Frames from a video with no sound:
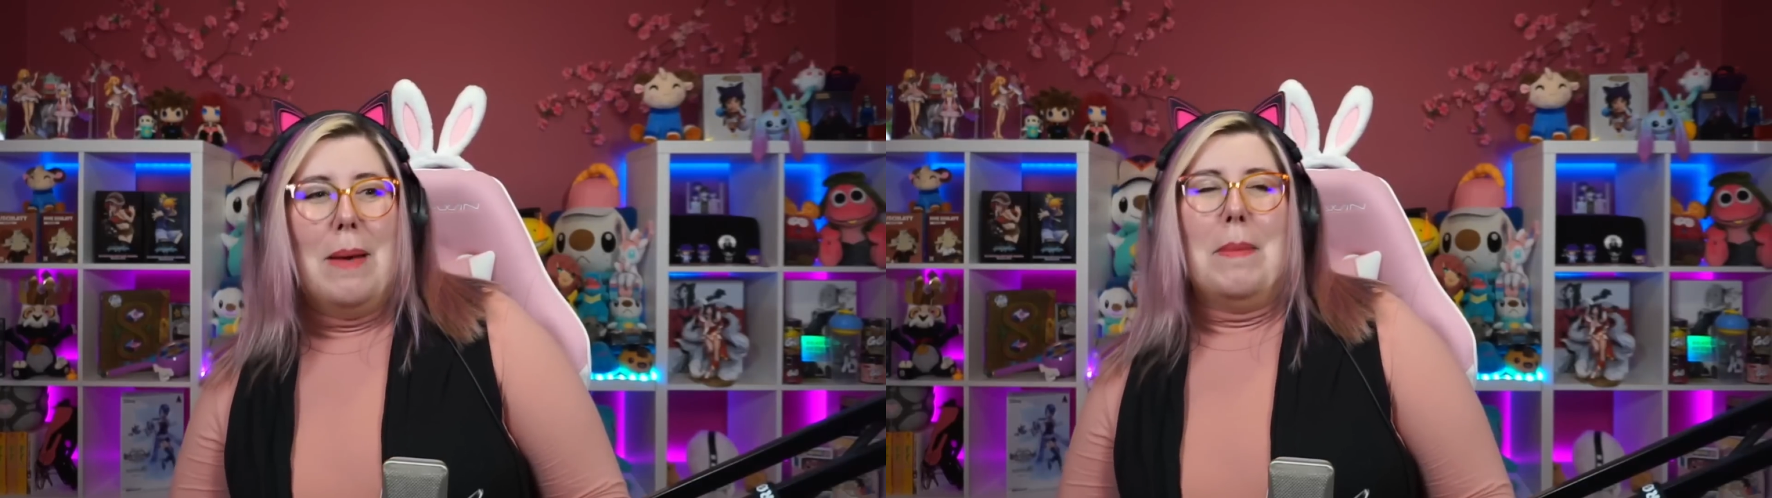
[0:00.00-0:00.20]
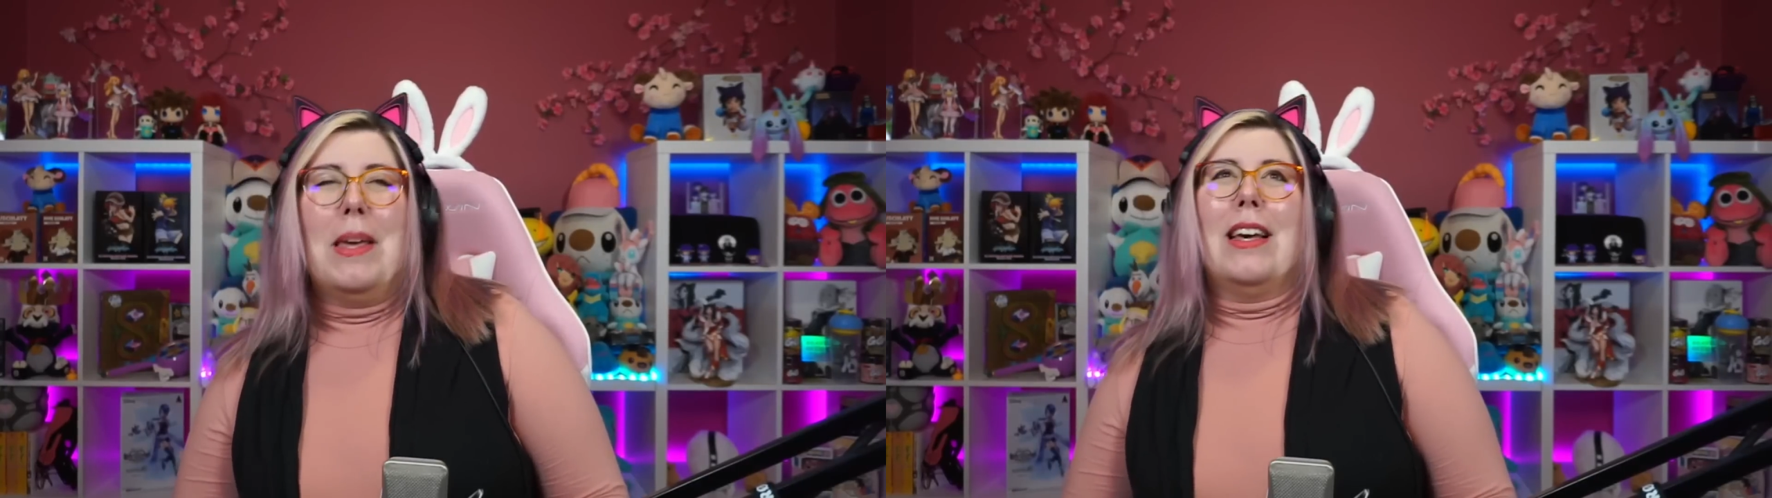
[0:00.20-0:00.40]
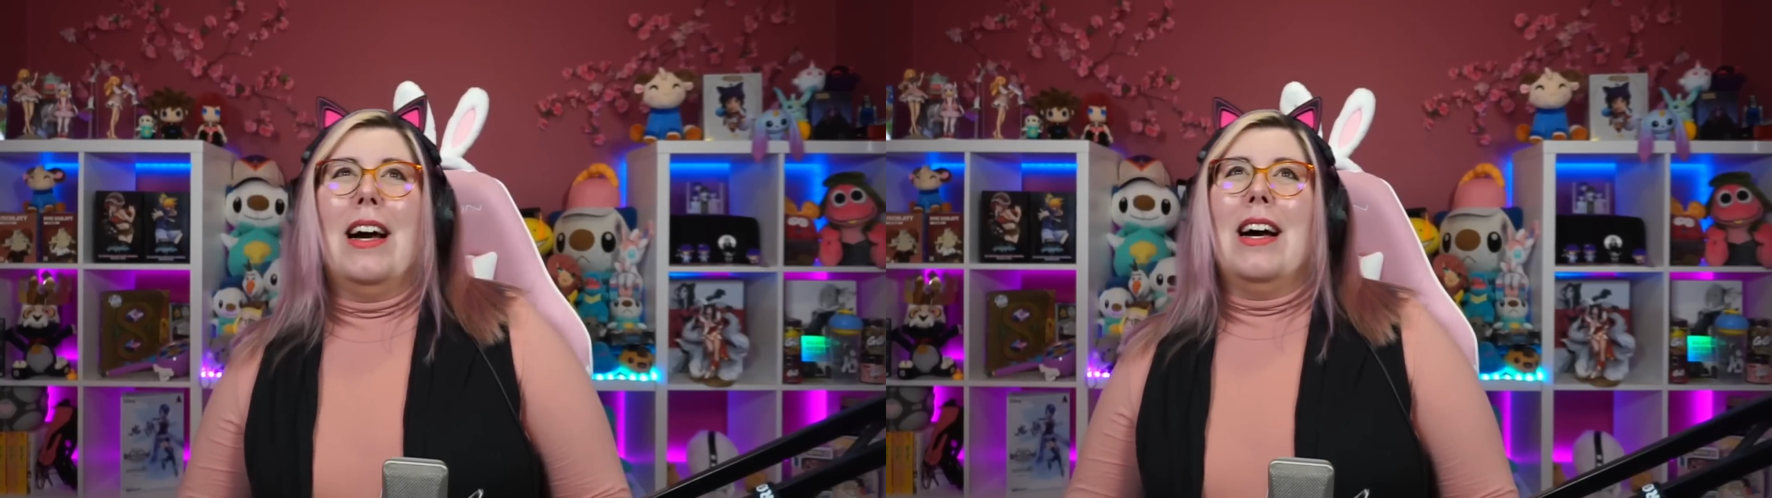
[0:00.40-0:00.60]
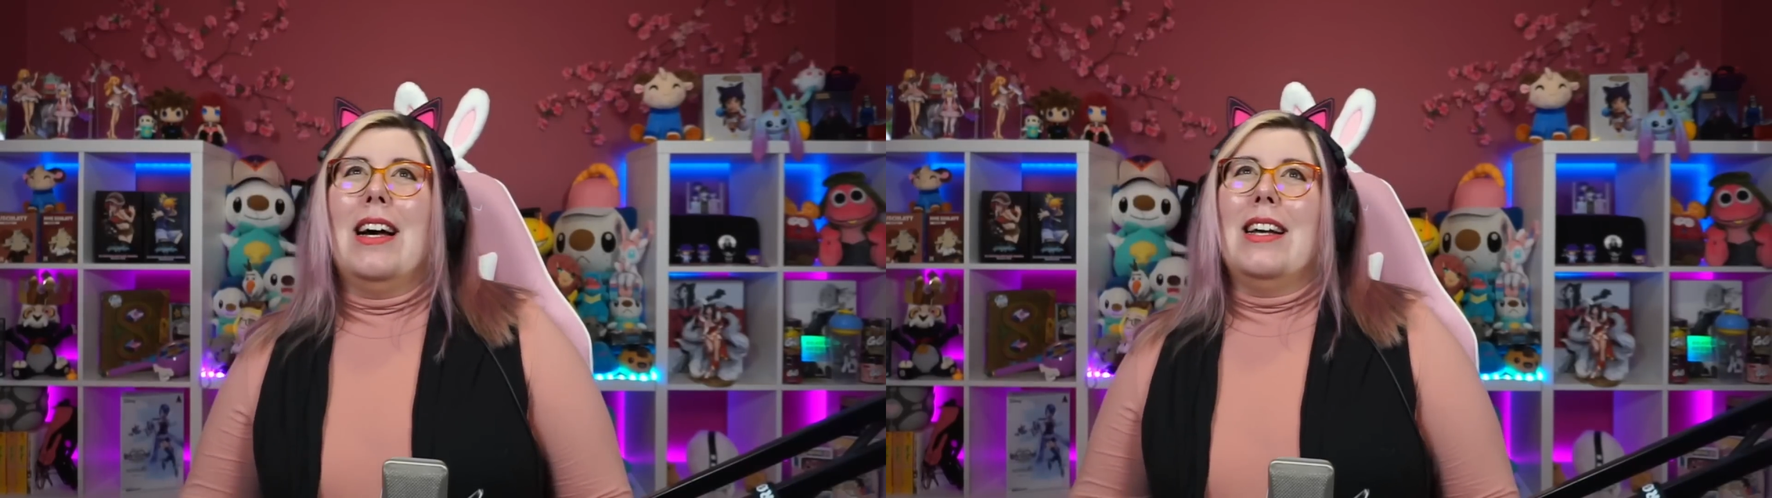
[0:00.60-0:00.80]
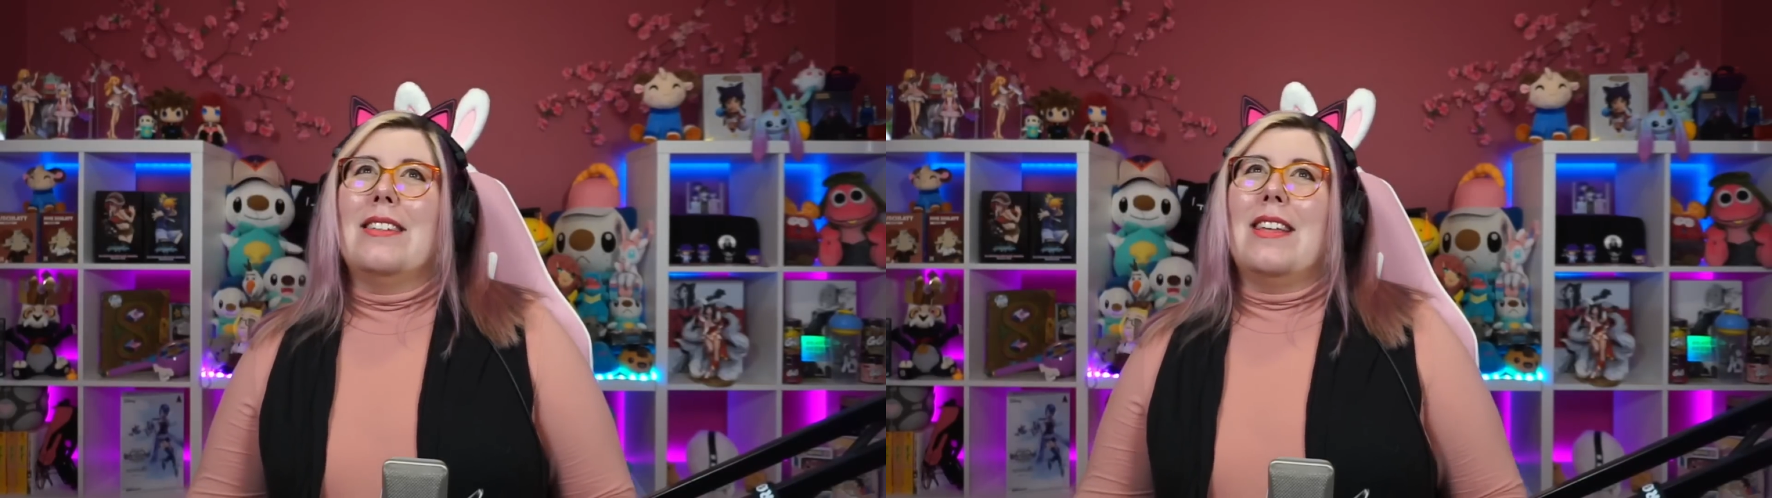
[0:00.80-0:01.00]

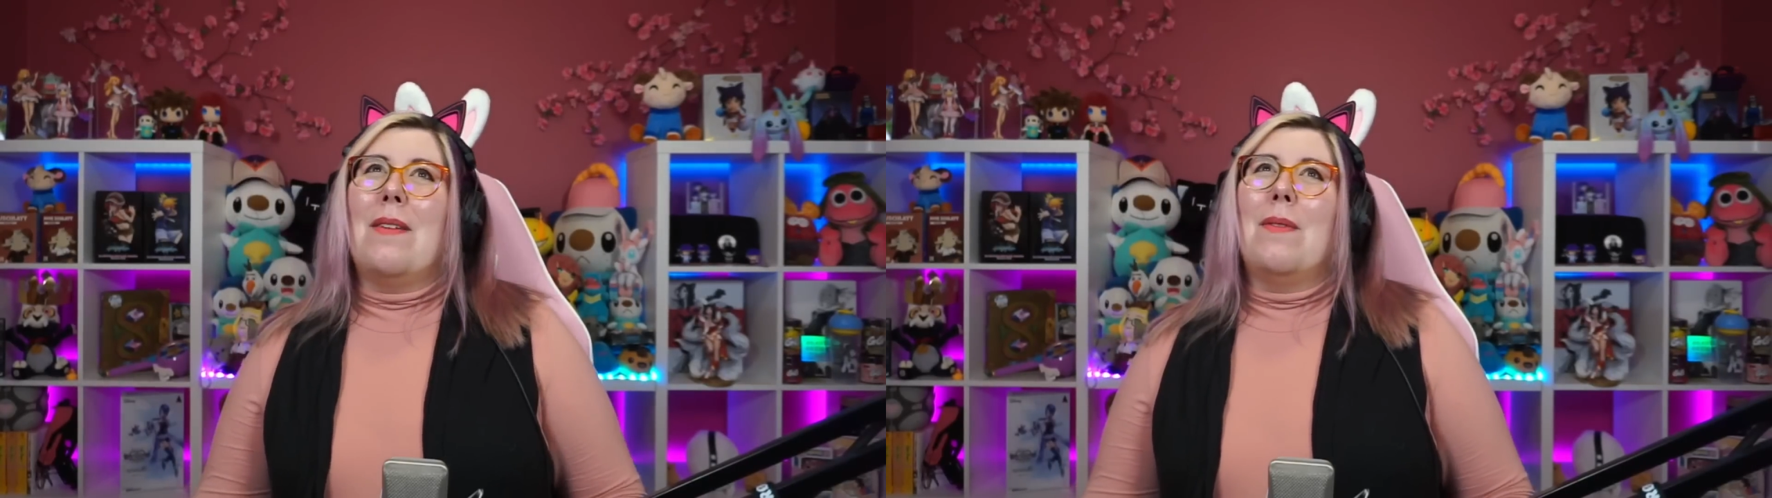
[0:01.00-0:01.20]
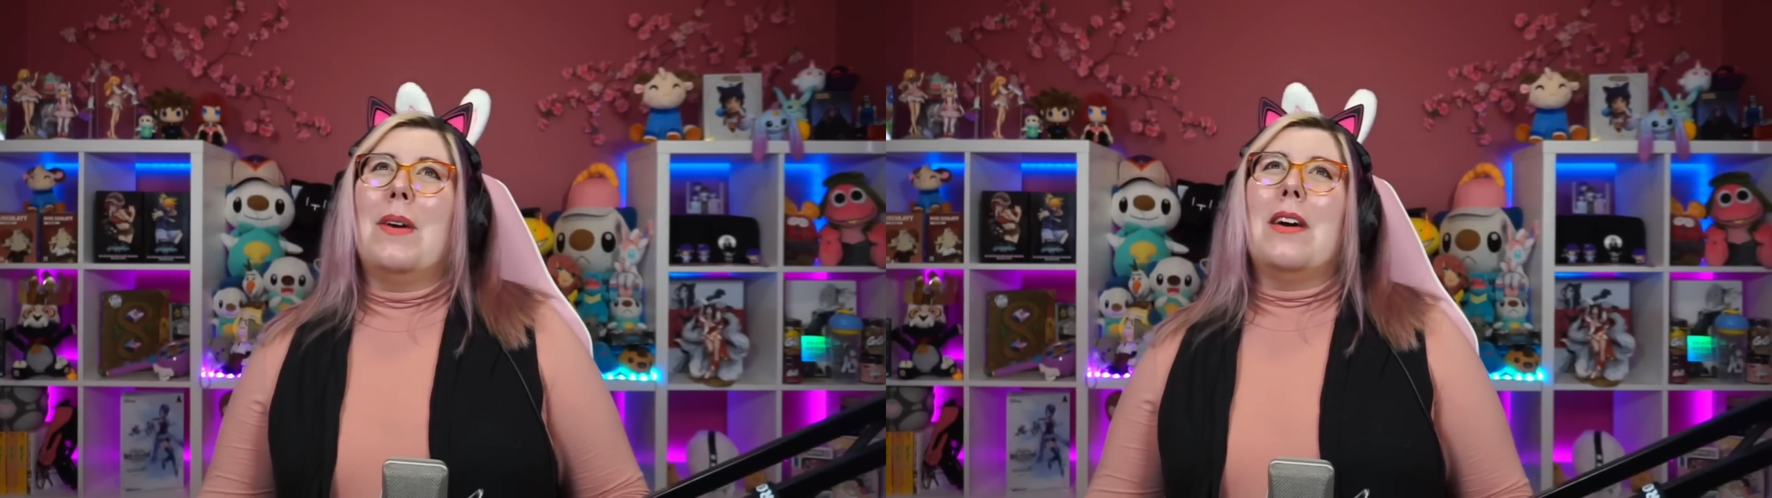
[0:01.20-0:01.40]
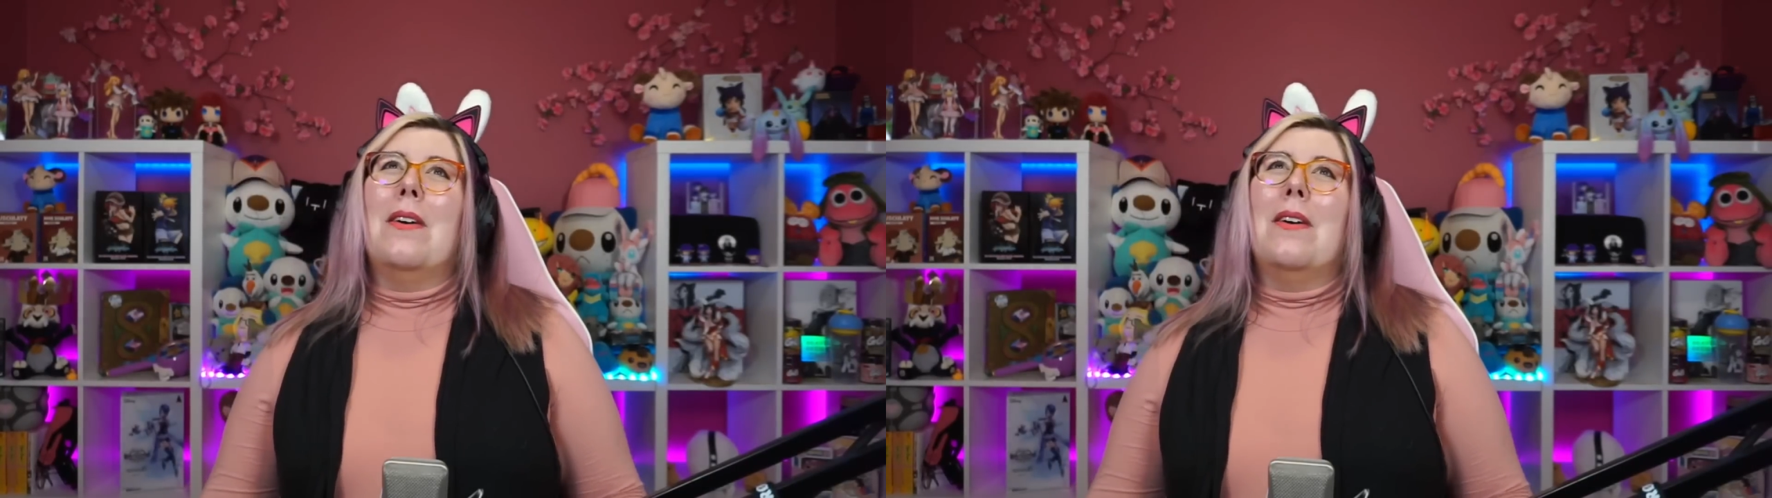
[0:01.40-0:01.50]
because if we